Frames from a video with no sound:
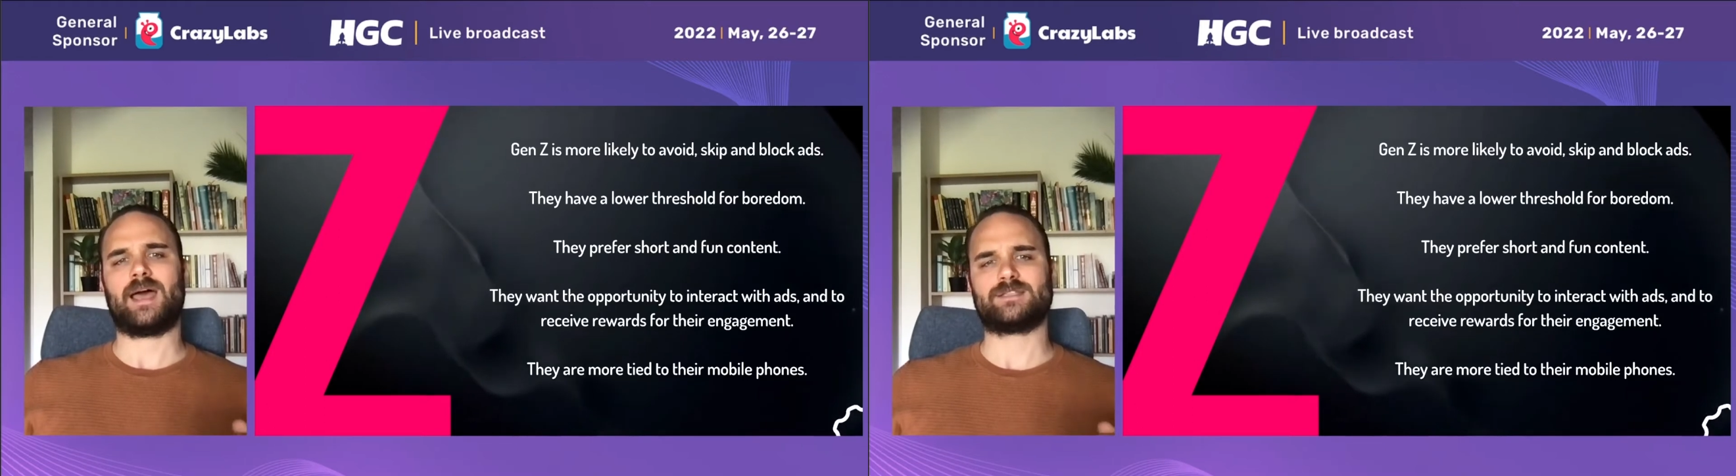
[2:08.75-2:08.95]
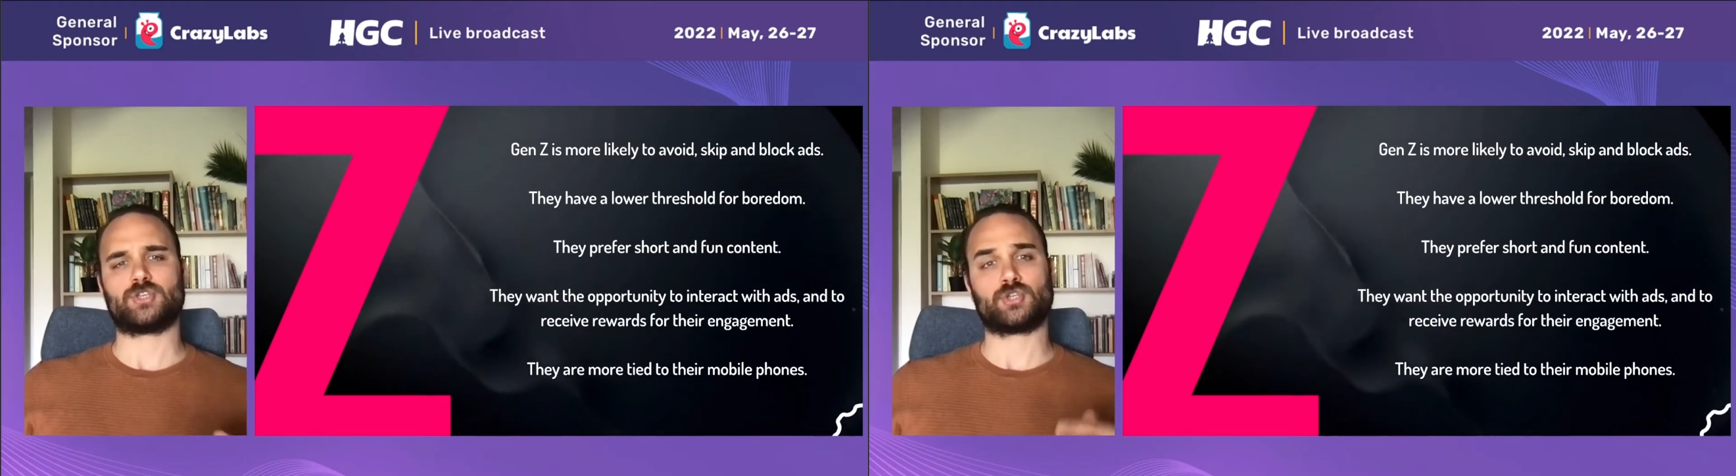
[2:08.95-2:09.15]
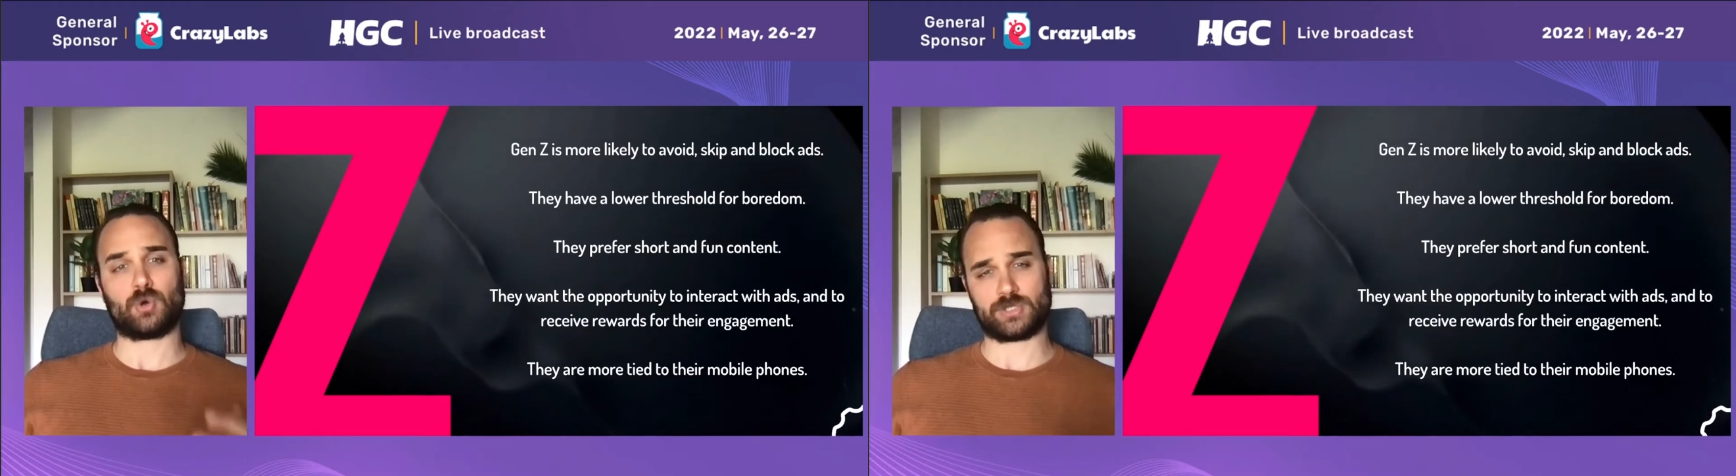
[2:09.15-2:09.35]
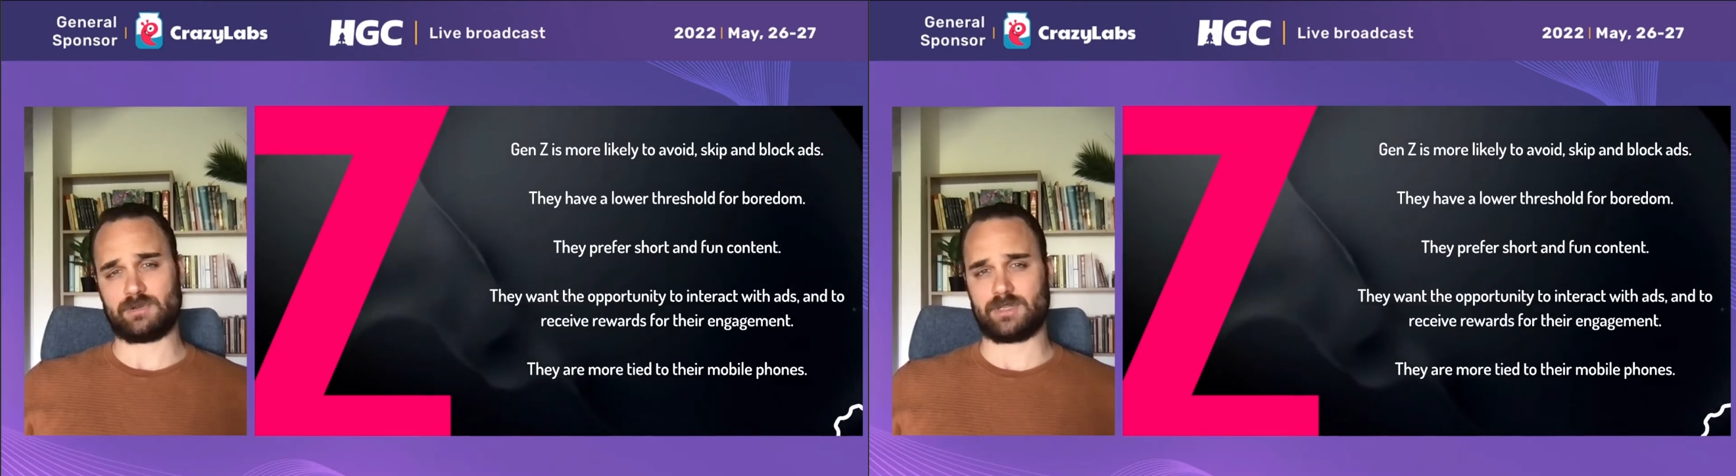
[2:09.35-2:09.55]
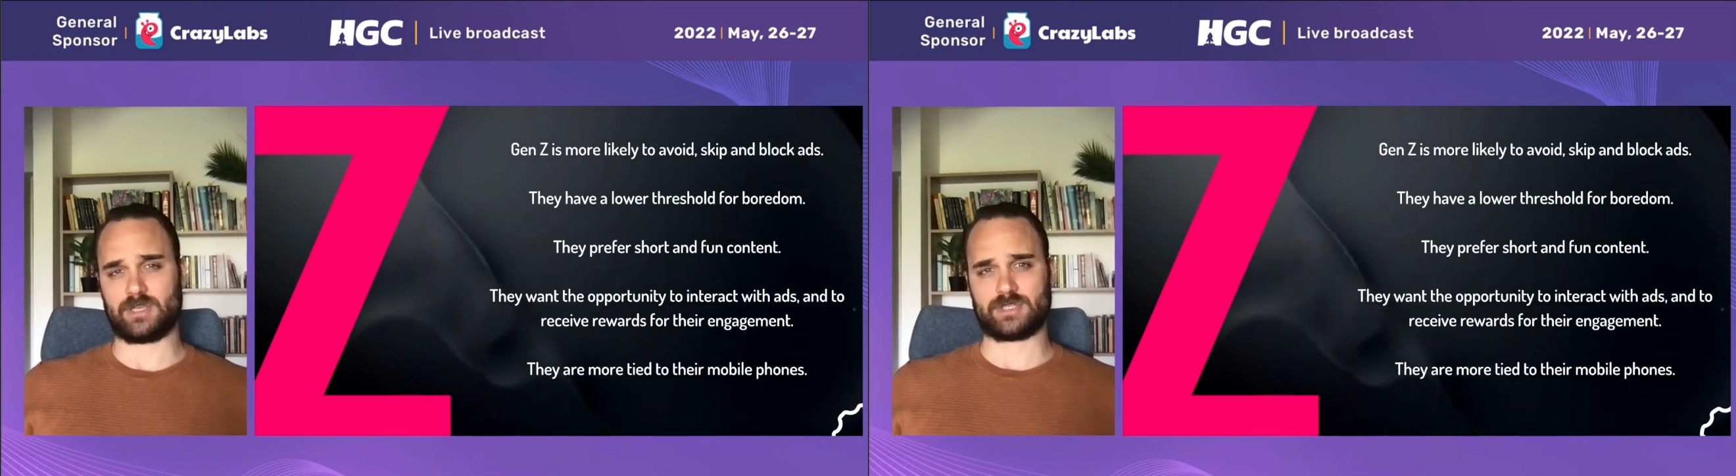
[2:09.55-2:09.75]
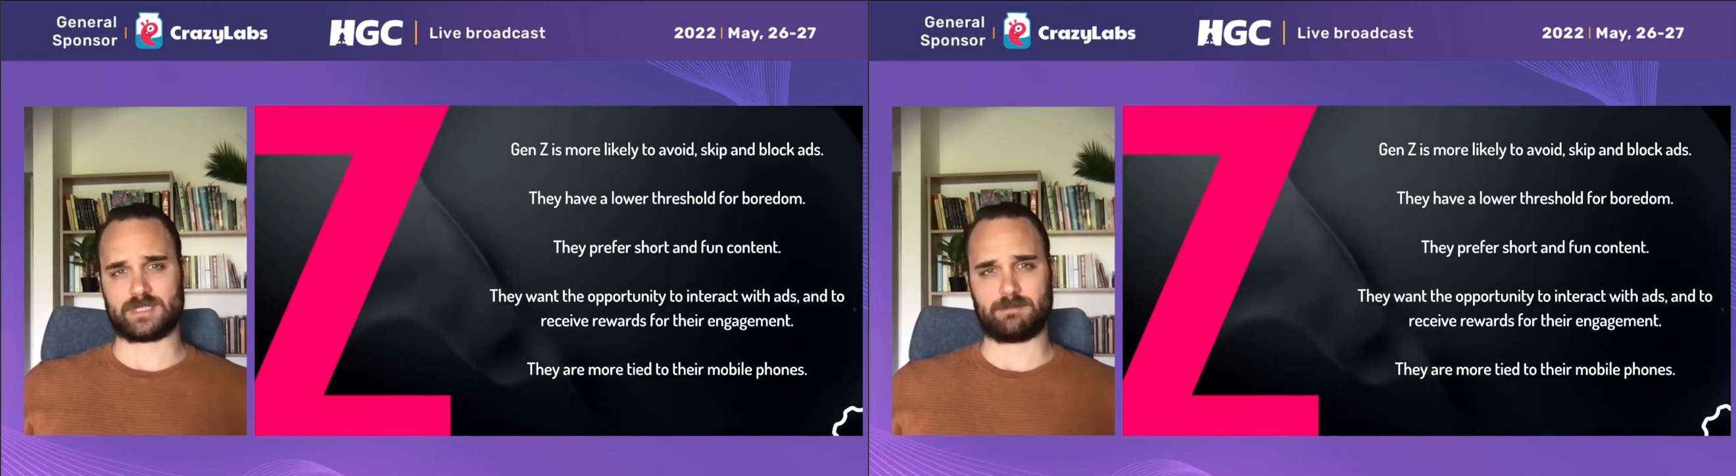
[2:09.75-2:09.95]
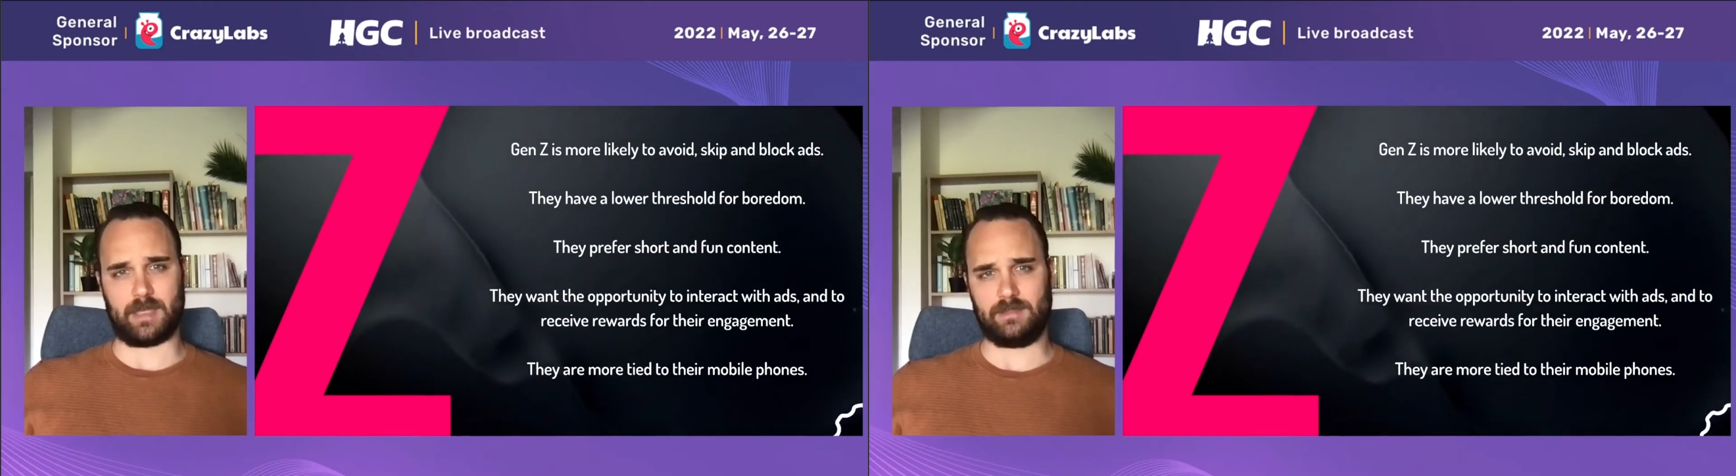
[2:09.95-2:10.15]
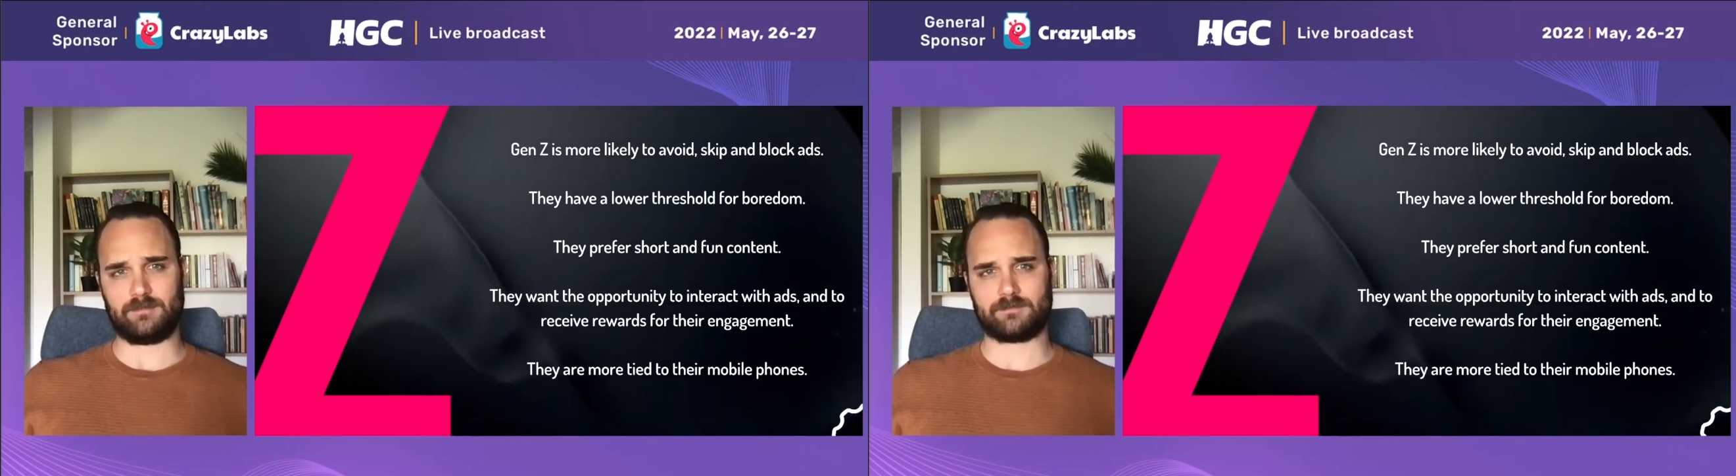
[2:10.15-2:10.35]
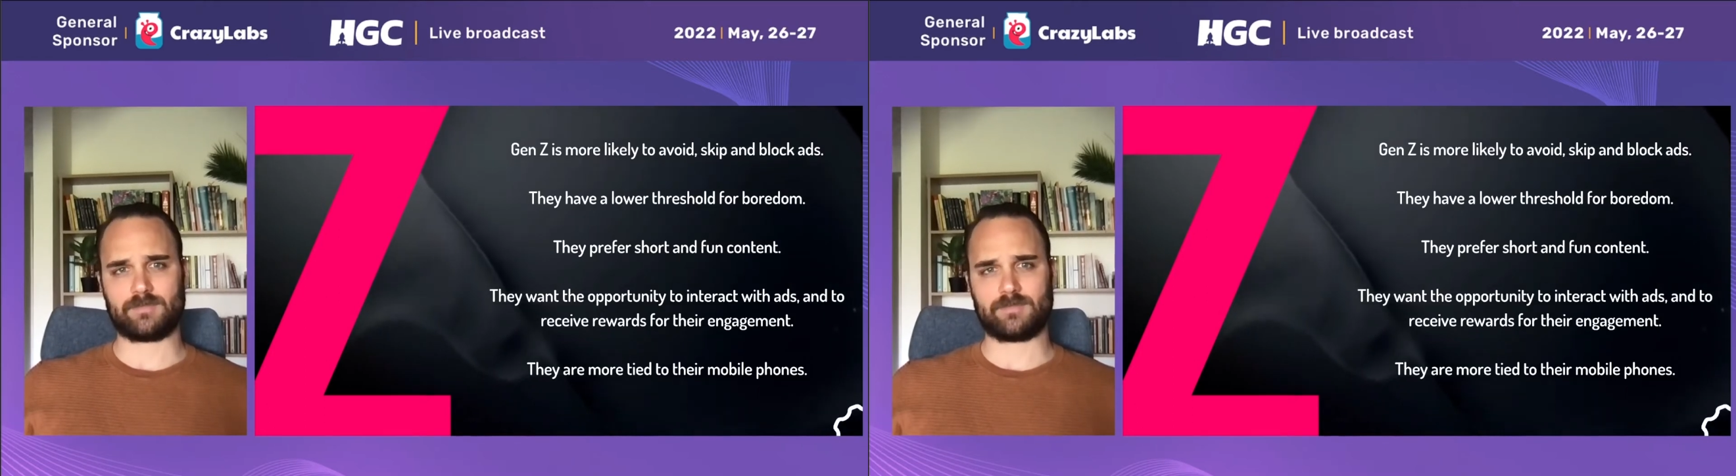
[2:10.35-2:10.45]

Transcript: has a shorter attention span